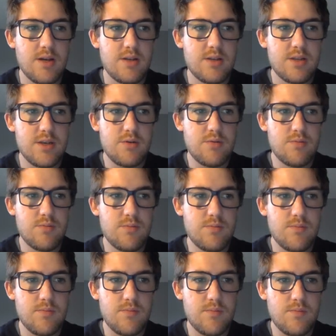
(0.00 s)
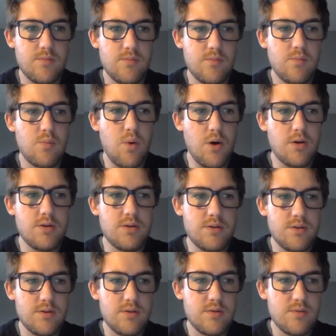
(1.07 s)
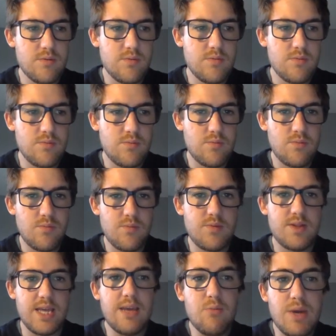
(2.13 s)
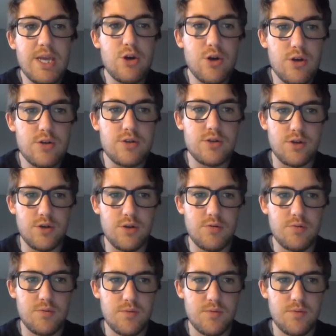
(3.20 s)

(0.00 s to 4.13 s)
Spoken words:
So one thing we could do